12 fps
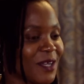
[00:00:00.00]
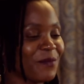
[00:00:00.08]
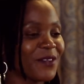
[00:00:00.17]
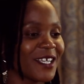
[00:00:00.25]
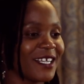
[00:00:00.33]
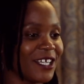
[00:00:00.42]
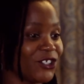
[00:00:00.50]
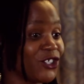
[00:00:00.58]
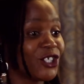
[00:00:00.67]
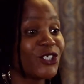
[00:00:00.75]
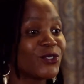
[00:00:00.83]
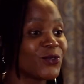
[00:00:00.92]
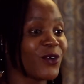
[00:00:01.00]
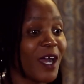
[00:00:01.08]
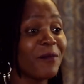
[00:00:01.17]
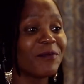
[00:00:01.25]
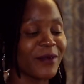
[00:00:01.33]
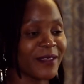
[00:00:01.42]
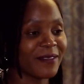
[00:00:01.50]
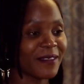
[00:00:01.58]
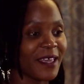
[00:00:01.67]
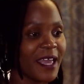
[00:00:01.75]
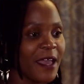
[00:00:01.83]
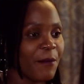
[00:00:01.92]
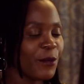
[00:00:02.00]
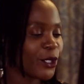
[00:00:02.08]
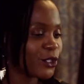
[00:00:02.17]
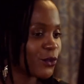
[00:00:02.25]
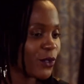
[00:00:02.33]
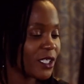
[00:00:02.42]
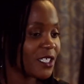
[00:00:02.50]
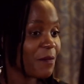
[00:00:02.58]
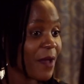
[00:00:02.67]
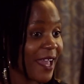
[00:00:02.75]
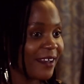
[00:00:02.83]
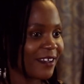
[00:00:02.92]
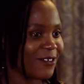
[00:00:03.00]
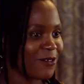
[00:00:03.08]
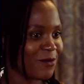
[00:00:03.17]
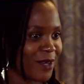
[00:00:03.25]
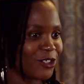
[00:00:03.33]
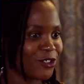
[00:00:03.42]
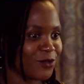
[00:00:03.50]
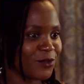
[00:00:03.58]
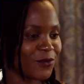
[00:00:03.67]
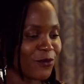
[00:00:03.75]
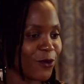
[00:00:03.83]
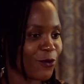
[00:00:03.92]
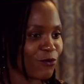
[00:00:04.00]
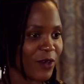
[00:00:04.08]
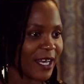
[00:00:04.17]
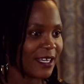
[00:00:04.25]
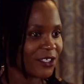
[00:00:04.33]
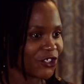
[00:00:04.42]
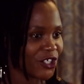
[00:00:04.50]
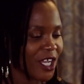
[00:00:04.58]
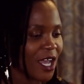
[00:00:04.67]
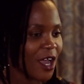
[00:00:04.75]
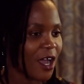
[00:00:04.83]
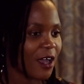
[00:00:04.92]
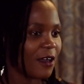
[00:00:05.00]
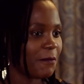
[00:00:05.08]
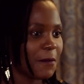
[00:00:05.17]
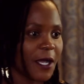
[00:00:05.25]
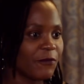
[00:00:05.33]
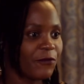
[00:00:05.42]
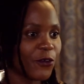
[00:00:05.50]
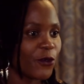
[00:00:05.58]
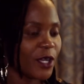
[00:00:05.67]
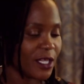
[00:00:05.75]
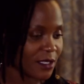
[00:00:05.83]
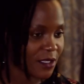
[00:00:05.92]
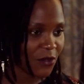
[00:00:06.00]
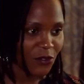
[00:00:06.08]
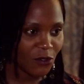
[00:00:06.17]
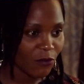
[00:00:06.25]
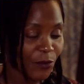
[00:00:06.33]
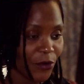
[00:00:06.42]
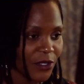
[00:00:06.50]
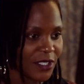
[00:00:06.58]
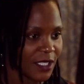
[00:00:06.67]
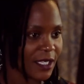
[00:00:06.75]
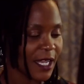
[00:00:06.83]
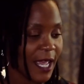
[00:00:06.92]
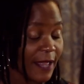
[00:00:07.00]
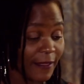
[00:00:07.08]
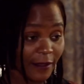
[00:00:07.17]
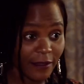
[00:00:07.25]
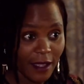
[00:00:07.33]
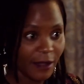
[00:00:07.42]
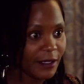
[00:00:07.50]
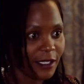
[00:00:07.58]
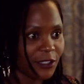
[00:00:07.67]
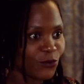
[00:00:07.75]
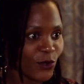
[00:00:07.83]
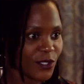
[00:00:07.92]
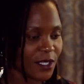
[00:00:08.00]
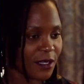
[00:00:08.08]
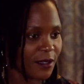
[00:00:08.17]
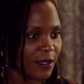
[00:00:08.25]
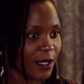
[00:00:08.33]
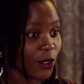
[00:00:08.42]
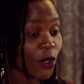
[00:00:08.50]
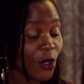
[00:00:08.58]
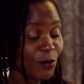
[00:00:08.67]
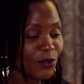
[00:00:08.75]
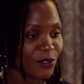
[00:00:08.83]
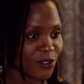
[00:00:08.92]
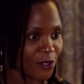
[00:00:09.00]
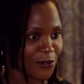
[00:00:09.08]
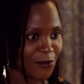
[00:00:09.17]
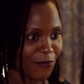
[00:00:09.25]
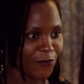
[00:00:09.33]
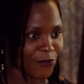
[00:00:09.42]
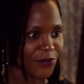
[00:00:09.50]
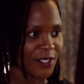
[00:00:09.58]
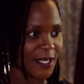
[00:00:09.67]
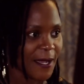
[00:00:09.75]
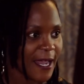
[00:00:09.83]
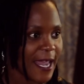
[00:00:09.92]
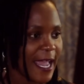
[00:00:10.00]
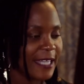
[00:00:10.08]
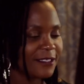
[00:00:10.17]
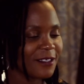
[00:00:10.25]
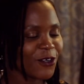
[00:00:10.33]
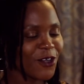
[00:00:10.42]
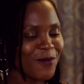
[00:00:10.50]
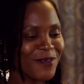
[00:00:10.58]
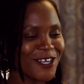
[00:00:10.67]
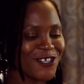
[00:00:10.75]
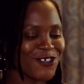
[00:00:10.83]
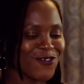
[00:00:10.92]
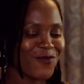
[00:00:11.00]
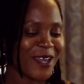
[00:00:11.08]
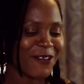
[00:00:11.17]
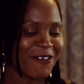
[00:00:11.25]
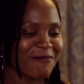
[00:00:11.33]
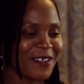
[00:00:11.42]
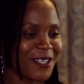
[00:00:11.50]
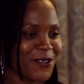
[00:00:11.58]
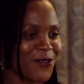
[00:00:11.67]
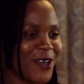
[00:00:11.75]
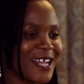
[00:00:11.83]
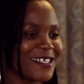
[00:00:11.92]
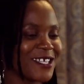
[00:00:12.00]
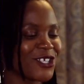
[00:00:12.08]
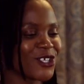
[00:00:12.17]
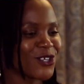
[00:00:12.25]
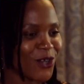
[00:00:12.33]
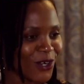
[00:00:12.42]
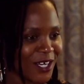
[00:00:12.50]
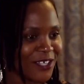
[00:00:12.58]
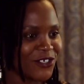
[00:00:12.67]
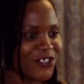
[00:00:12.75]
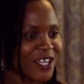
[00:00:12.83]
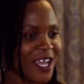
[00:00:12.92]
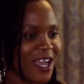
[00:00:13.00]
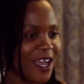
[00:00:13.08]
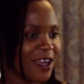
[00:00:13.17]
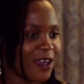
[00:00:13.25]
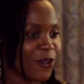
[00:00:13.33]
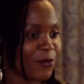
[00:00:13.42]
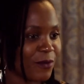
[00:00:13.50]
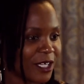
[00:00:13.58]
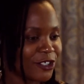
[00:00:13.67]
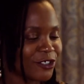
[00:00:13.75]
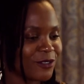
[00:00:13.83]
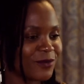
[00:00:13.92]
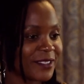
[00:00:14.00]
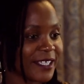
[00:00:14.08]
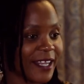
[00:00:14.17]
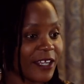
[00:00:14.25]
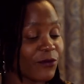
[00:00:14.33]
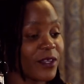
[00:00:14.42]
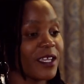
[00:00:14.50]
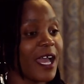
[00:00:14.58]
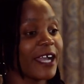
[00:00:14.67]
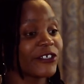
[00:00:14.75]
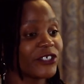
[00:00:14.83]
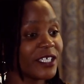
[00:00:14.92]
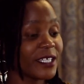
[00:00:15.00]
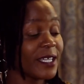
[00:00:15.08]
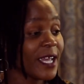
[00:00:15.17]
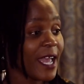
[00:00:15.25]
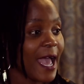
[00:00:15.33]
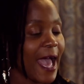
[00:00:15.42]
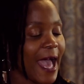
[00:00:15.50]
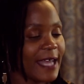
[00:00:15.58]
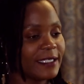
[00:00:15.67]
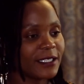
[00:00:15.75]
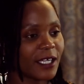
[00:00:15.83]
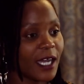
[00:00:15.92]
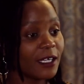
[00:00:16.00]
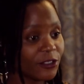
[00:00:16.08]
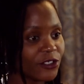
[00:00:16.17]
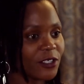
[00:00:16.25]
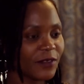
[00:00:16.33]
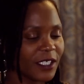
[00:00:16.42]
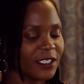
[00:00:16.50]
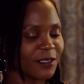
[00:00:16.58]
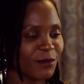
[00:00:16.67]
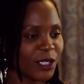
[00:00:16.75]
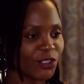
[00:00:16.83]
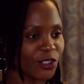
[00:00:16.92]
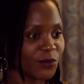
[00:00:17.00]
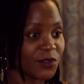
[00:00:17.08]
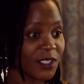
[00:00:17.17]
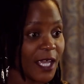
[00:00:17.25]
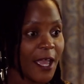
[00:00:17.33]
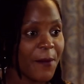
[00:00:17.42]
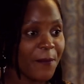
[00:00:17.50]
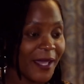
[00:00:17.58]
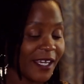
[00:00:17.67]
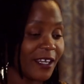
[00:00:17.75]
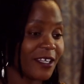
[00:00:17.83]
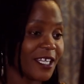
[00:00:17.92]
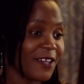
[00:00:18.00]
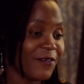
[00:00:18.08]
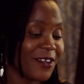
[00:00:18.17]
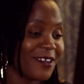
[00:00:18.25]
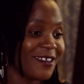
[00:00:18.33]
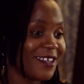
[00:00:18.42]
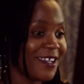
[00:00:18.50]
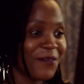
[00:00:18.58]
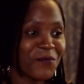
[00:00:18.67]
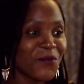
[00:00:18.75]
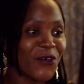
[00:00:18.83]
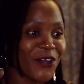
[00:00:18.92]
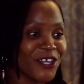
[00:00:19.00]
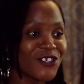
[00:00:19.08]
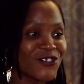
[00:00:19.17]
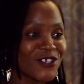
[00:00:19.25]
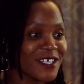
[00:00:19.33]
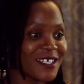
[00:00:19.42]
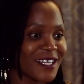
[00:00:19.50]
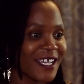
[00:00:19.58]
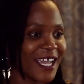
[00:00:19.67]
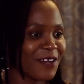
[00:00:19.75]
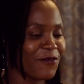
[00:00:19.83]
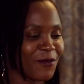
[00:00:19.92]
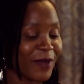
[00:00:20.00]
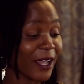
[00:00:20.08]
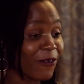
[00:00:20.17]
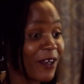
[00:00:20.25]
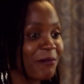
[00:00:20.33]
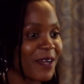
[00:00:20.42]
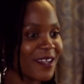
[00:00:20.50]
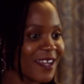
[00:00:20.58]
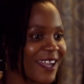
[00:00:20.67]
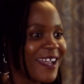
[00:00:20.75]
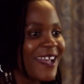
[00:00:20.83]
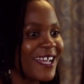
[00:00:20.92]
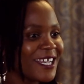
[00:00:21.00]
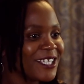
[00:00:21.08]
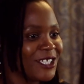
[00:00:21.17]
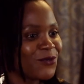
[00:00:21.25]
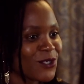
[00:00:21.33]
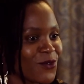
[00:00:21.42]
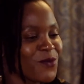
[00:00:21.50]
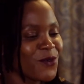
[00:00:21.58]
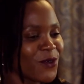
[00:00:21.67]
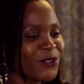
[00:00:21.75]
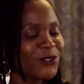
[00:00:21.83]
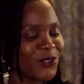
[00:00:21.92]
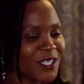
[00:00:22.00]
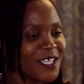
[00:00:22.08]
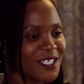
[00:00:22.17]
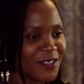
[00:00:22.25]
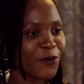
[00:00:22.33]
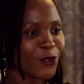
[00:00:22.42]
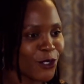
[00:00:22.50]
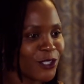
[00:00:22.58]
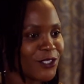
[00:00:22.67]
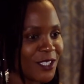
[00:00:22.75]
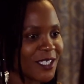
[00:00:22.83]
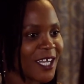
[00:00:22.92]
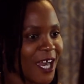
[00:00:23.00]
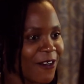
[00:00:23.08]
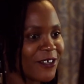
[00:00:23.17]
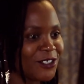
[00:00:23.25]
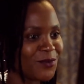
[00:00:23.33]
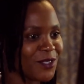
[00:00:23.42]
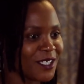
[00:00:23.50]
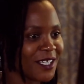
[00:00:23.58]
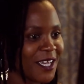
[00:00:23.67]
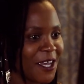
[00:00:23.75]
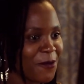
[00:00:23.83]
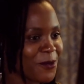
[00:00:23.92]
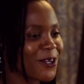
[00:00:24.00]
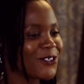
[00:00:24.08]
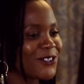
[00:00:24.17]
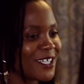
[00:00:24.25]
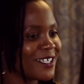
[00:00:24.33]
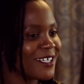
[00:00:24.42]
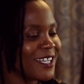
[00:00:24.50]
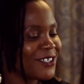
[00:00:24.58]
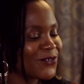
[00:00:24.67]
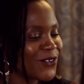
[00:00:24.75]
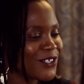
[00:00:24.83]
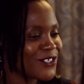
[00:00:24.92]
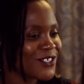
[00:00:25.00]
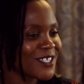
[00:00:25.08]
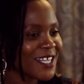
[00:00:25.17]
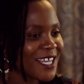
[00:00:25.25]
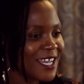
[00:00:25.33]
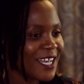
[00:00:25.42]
something that she grew up with, because we depended on mushrooms for relish, for as a source of protein, that it was a common source of food. And so the combination of my grandmother, who had such knowledge on mushrooms, and that we actually had a culture of eating mushrooms, made it even more interesting. And for my grandmother, it was also easy for her to encourage me, because then it was